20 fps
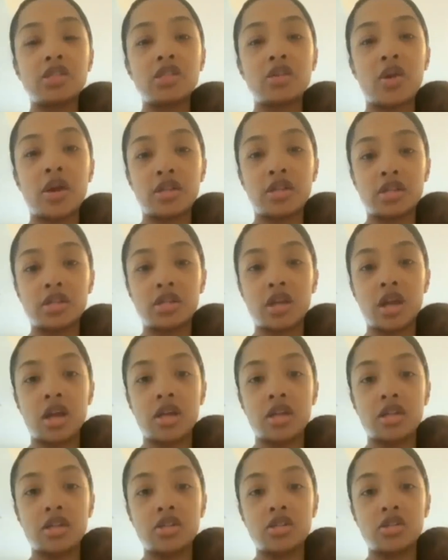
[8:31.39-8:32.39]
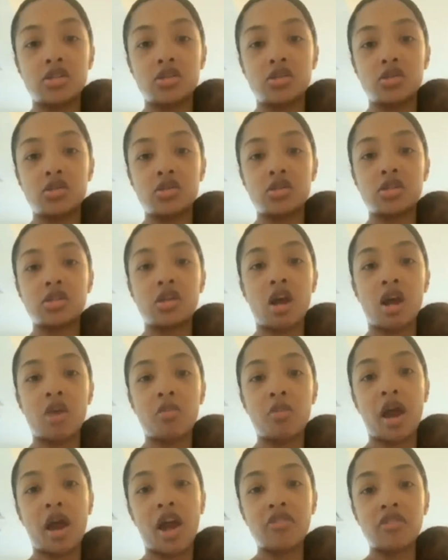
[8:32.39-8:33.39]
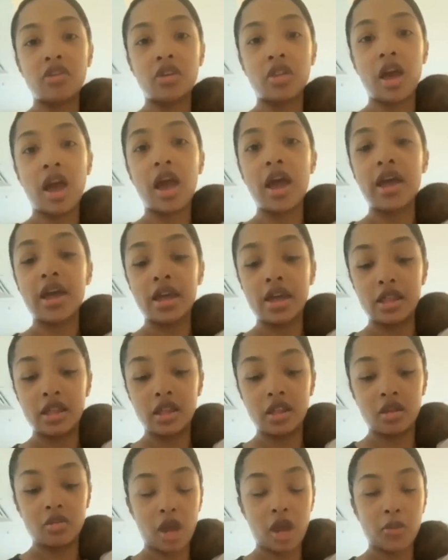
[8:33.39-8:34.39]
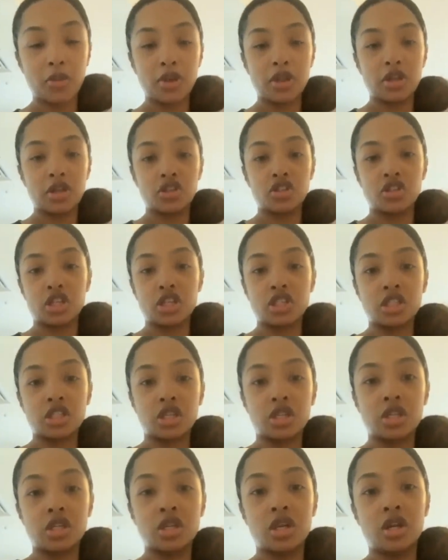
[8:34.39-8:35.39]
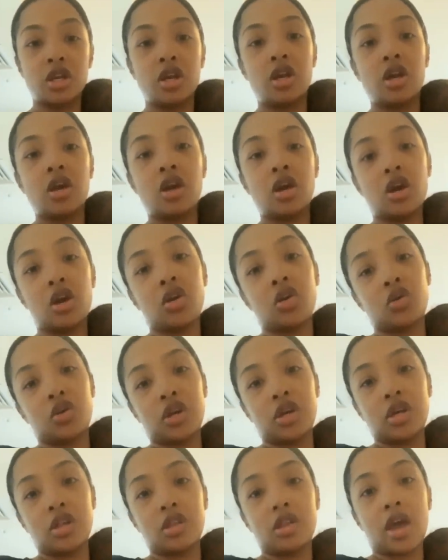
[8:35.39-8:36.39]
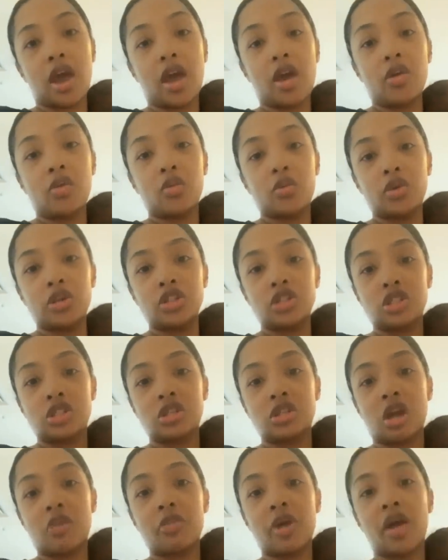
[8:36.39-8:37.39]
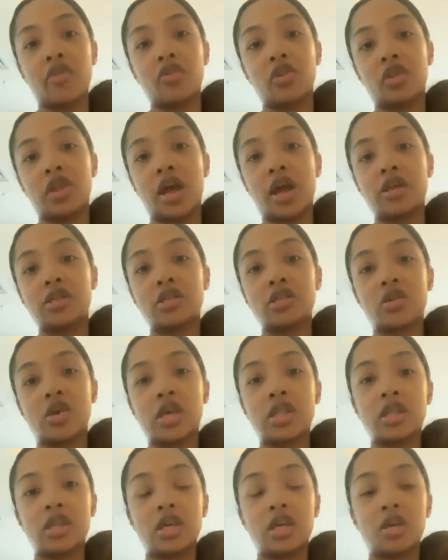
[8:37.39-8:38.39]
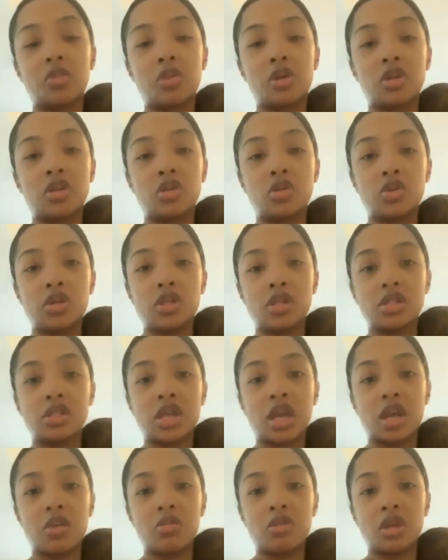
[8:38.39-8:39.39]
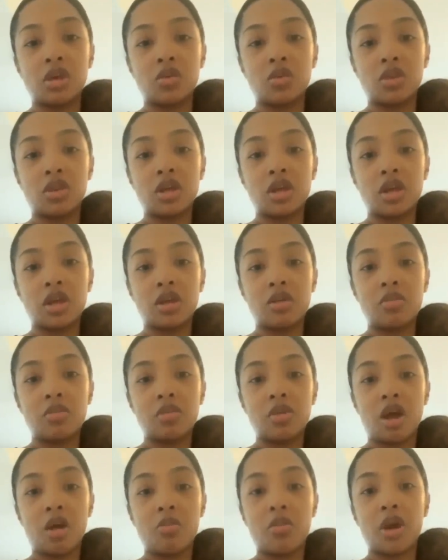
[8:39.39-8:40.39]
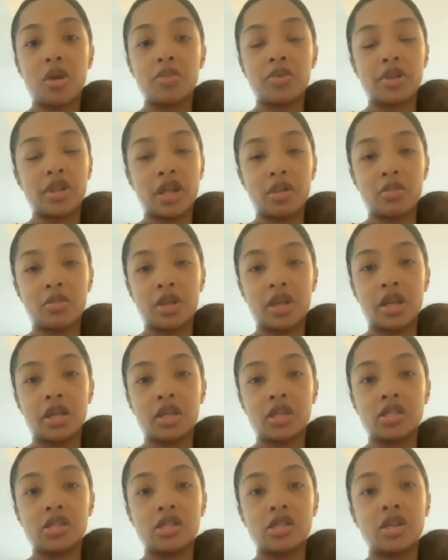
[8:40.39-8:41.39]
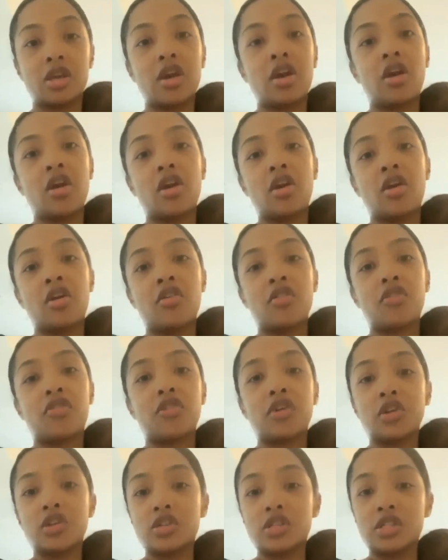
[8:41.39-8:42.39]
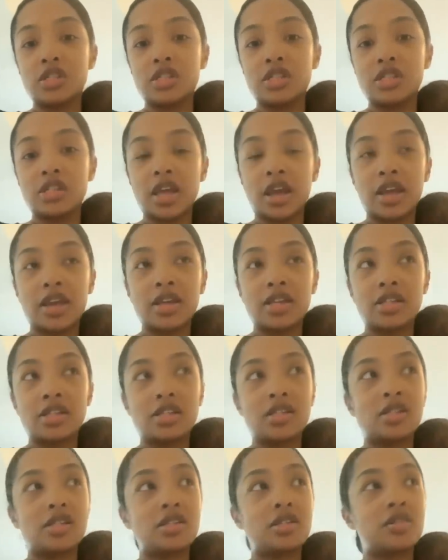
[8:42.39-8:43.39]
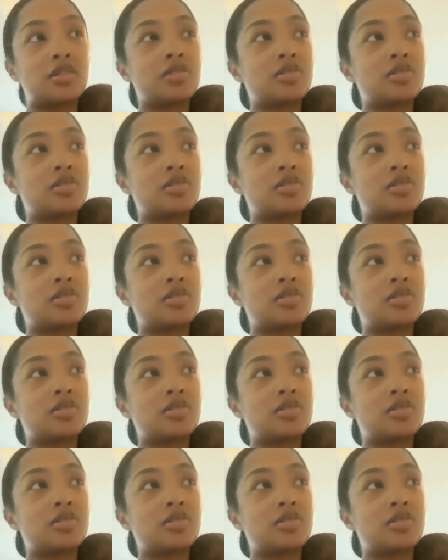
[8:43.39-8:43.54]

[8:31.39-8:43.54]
So I decided to stop after that, and then my pediatrician agreed that we should stop after that. So I think I'm going to do the same thing with him. I'll probably let him get his first set.